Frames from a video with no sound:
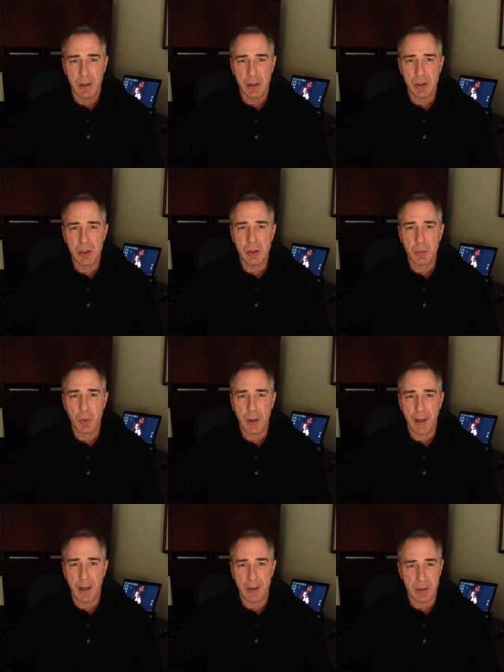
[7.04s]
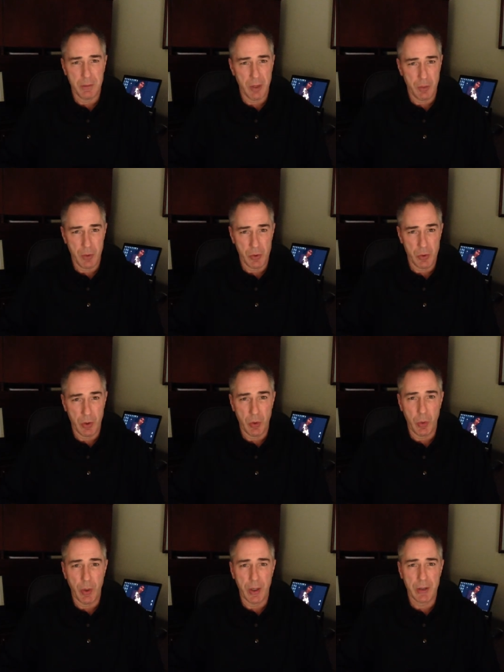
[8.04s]
Let's just break out some numbers real
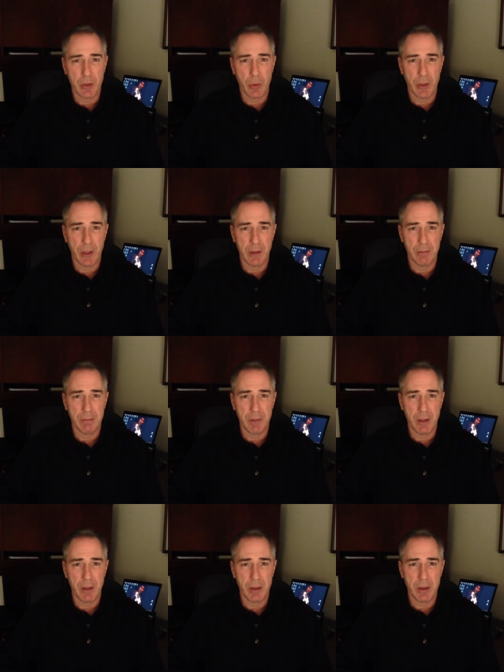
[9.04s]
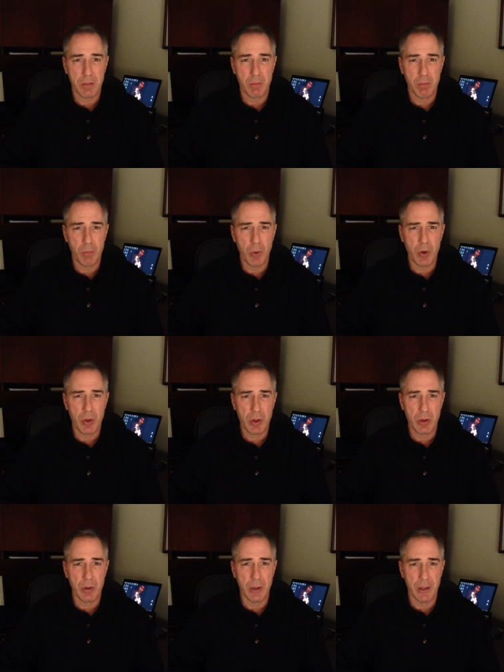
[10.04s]
quick so we can get a more
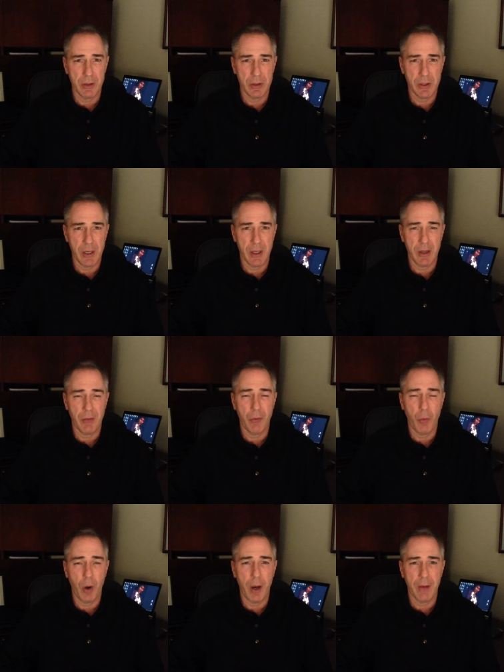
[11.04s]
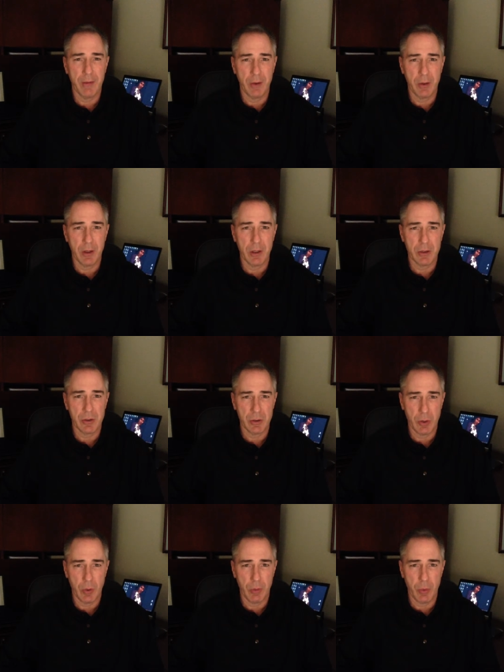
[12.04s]
thorough understanding of why phone calls are
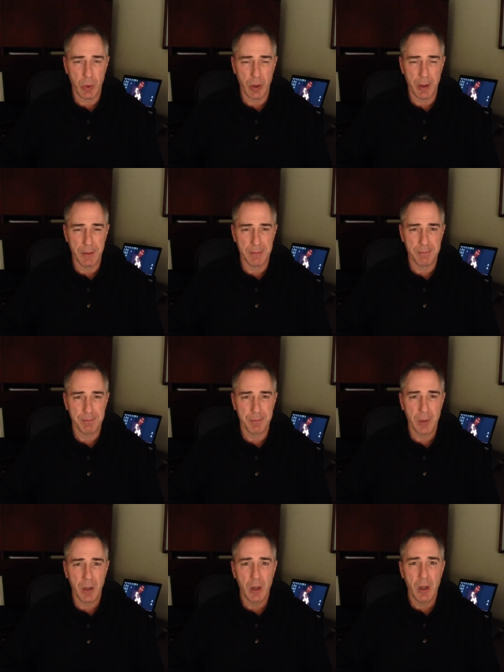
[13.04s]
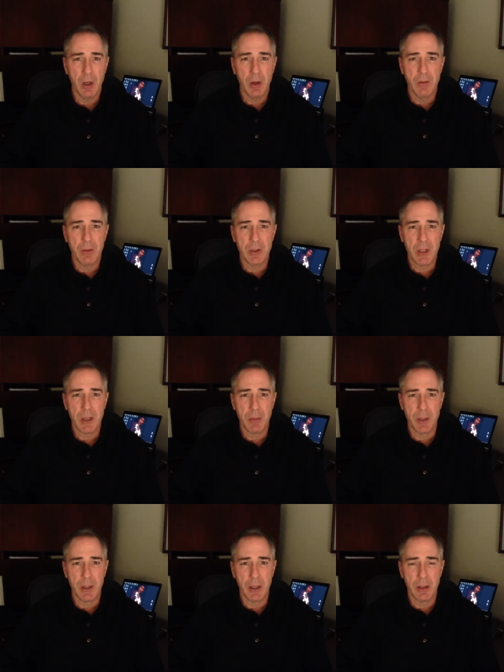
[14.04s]
so important. First thing I'm
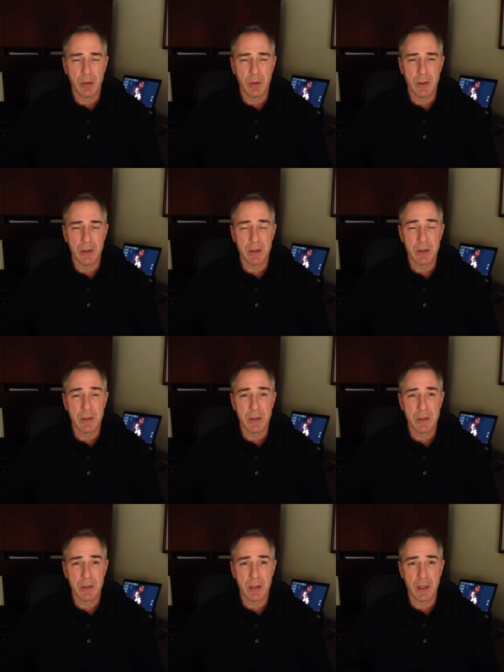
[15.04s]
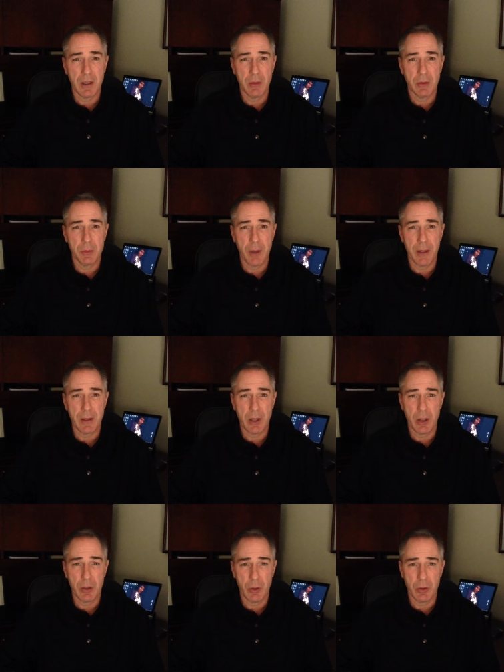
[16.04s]
going to tell you is this study was based
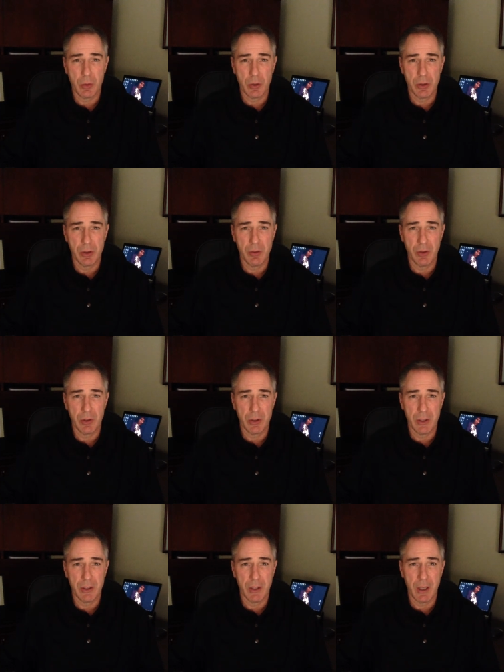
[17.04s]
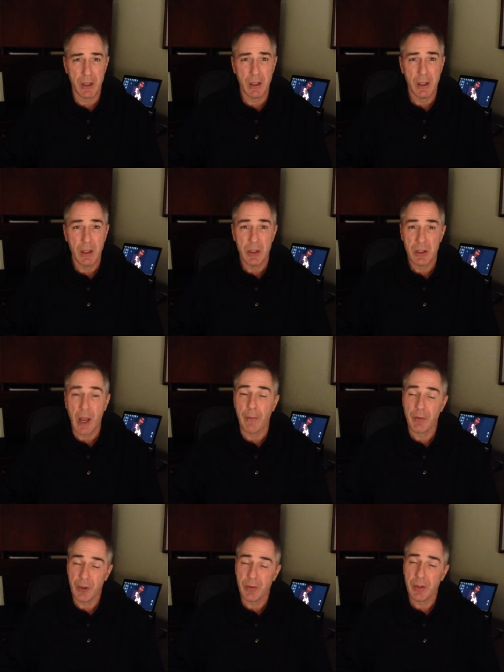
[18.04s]
on Northwood University, and they
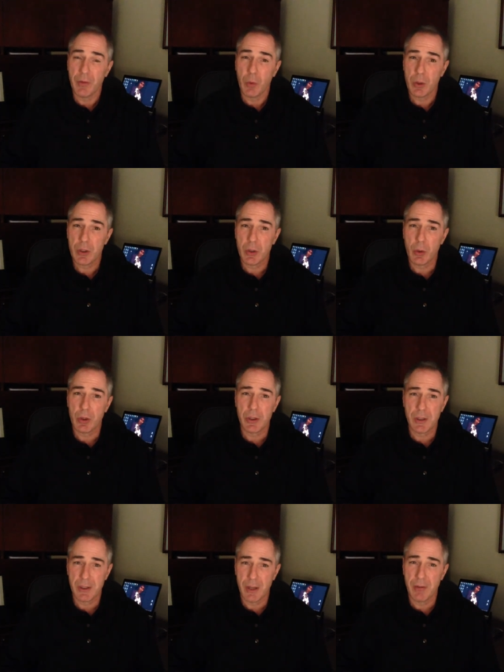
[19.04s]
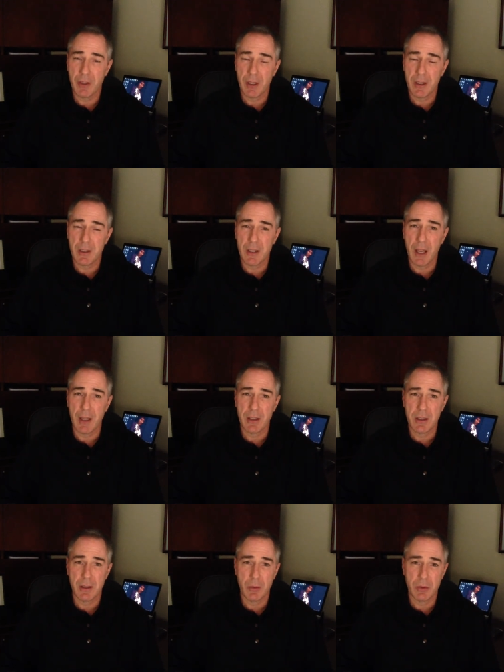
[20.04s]
shopped fifty-four stores in seventeen states,
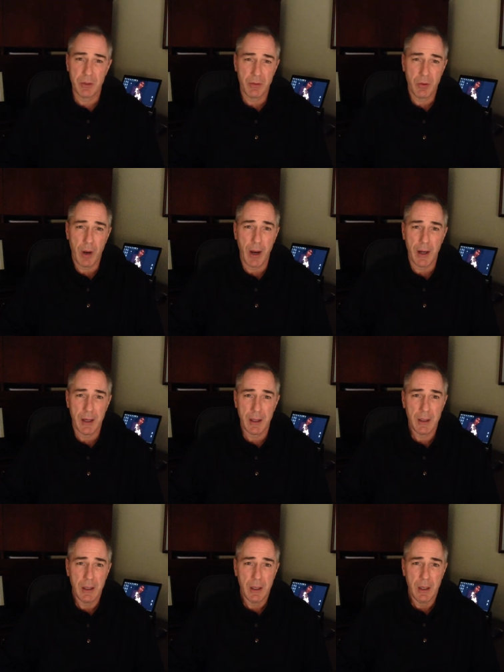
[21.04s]
and it was a variety,